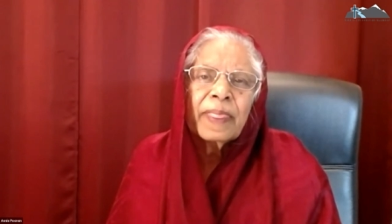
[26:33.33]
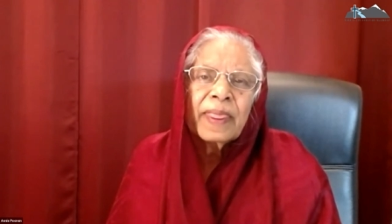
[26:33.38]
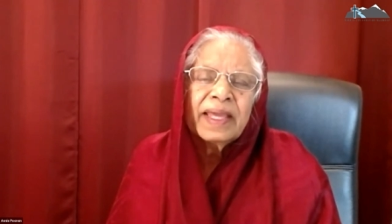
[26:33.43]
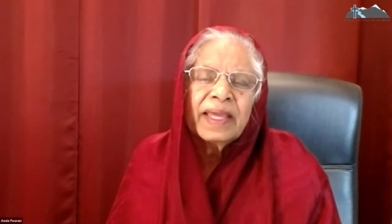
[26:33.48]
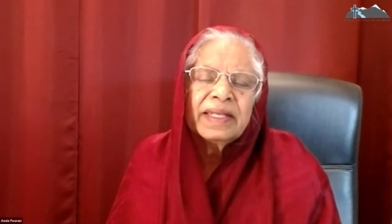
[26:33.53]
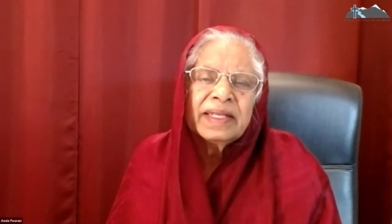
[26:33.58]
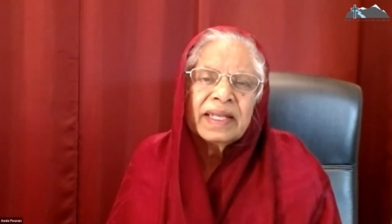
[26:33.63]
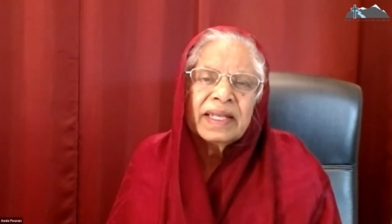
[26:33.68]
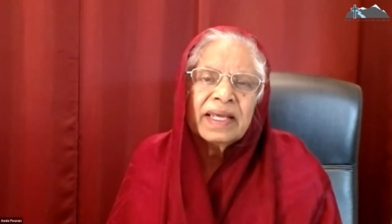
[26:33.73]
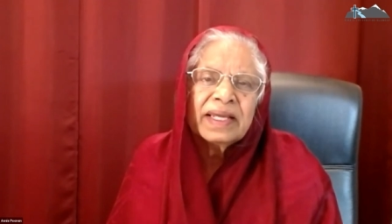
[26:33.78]

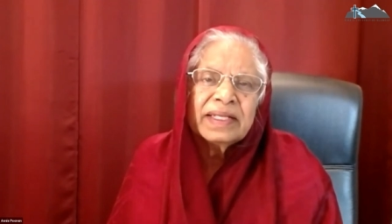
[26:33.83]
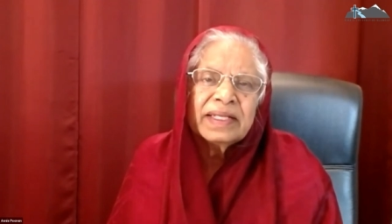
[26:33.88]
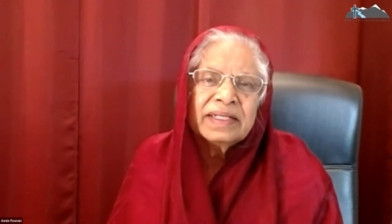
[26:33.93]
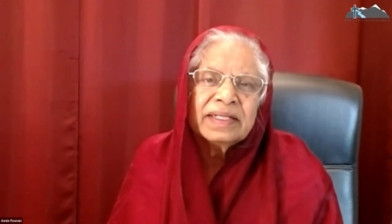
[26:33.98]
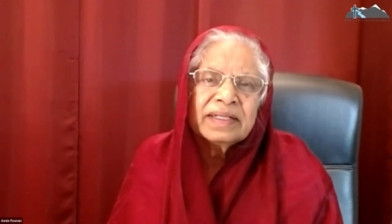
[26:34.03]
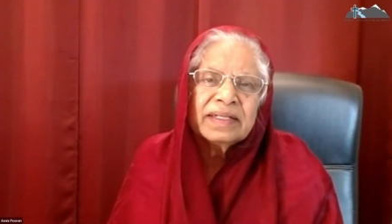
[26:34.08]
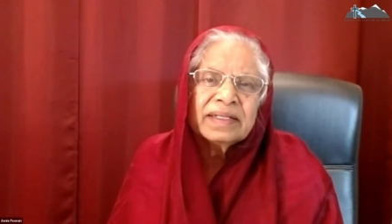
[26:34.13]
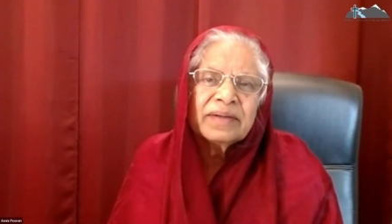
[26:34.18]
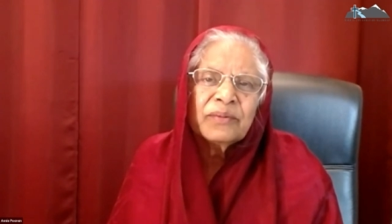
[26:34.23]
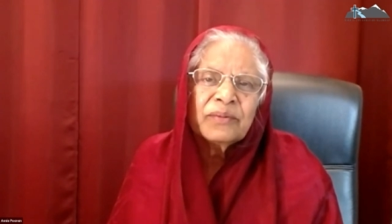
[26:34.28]
And,
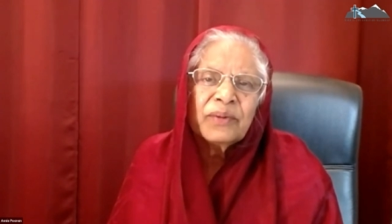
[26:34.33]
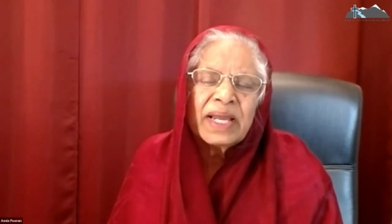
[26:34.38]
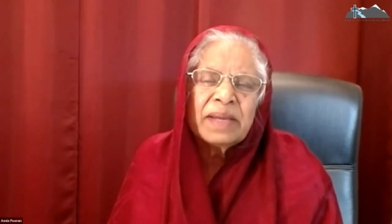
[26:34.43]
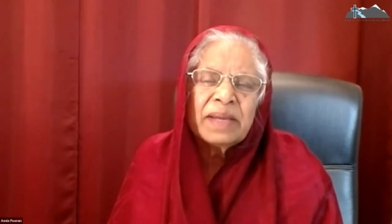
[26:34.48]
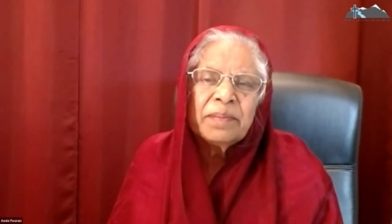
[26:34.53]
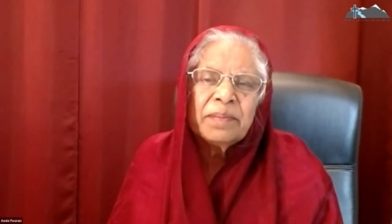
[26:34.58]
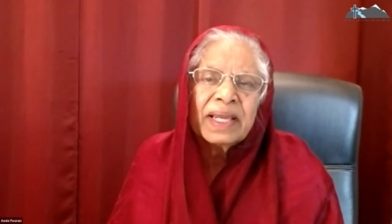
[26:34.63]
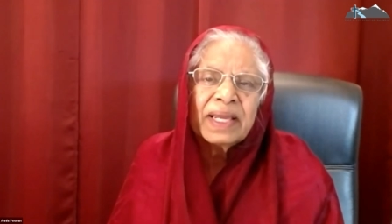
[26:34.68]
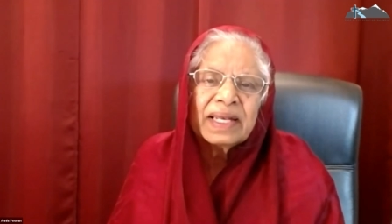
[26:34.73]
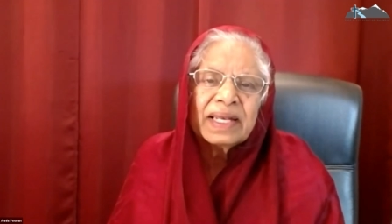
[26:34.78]
and why
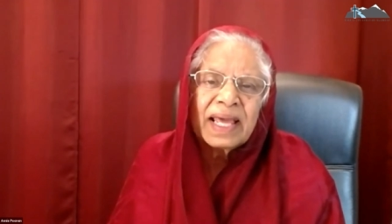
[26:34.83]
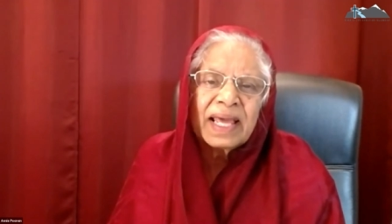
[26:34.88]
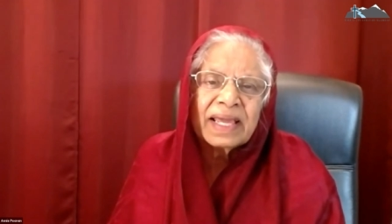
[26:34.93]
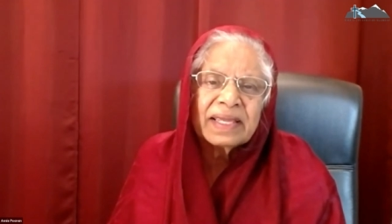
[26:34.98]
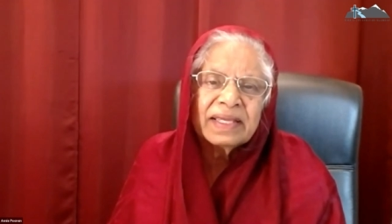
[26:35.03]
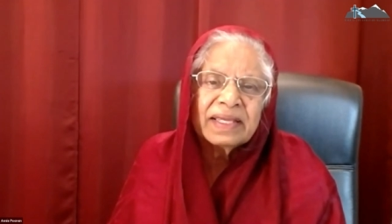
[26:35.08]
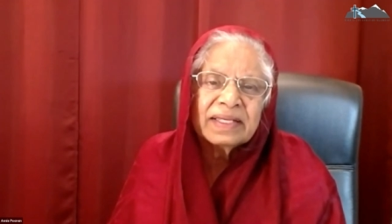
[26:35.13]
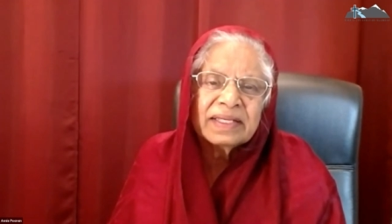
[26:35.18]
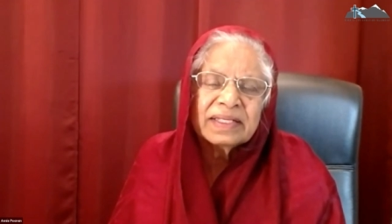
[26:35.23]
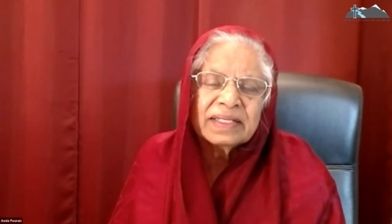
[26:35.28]
am I
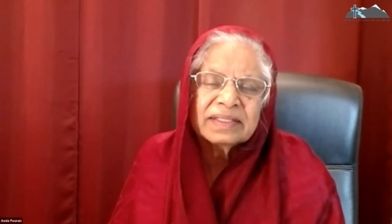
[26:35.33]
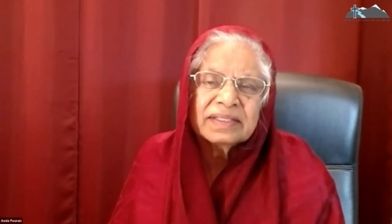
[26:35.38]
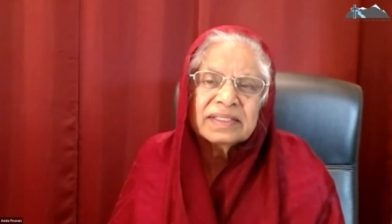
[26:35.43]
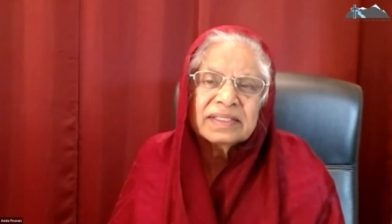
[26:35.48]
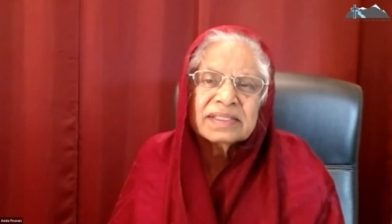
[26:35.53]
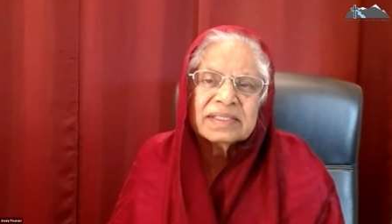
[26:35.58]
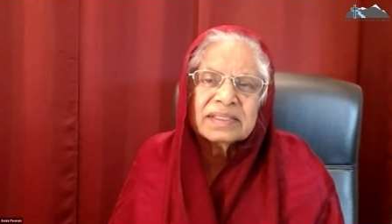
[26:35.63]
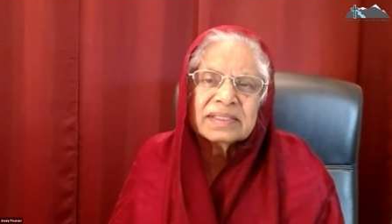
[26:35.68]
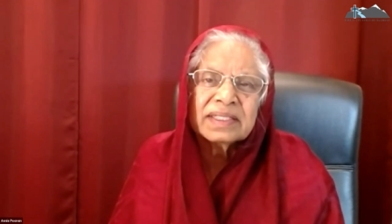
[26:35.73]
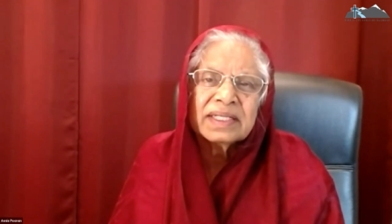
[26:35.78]
lacking in
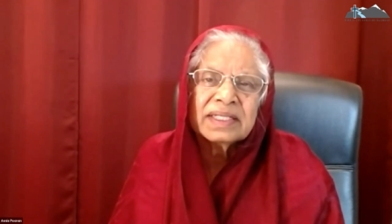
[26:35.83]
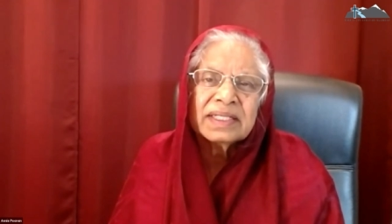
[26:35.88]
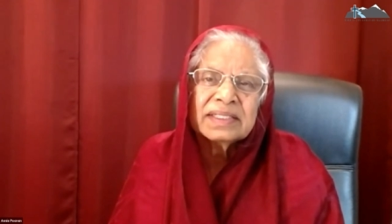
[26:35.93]
this?